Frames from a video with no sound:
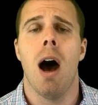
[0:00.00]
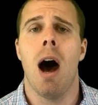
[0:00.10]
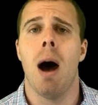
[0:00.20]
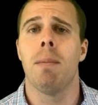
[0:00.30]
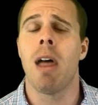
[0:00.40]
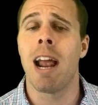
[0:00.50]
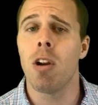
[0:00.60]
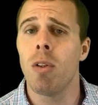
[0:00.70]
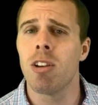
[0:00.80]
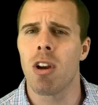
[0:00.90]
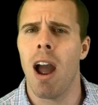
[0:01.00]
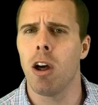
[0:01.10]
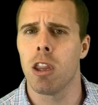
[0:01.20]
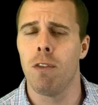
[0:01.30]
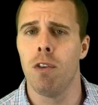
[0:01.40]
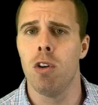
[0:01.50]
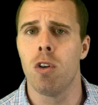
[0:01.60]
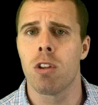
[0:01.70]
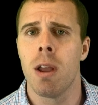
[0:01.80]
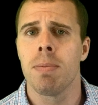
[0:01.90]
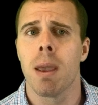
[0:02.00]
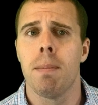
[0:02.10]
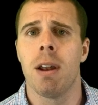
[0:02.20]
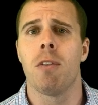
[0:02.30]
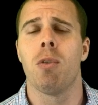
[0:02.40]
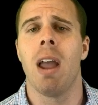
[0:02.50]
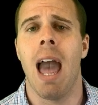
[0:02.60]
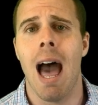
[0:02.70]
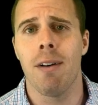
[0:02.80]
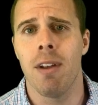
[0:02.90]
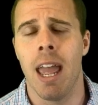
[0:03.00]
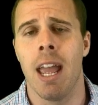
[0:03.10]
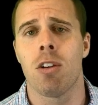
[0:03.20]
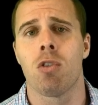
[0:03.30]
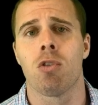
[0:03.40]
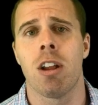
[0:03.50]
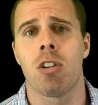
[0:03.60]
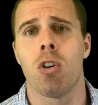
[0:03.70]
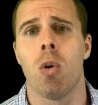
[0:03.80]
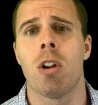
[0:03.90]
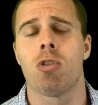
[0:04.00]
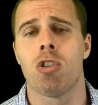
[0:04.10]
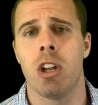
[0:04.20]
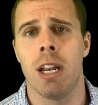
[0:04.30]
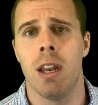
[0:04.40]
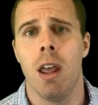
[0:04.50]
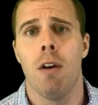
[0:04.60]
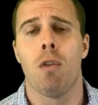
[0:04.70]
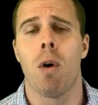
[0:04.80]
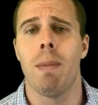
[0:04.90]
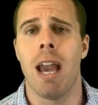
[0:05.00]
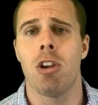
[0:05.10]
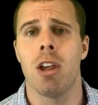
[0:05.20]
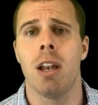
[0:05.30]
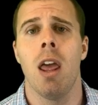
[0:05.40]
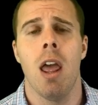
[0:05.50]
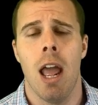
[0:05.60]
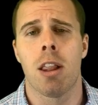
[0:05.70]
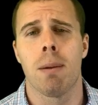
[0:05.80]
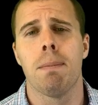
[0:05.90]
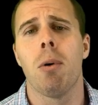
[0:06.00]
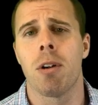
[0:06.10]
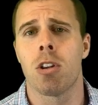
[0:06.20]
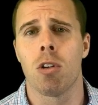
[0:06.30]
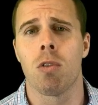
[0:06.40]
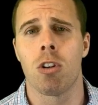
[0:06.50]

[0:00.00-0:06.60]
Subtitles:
I know these are healthy foods, but if we have increased goitrogen formation, it's important to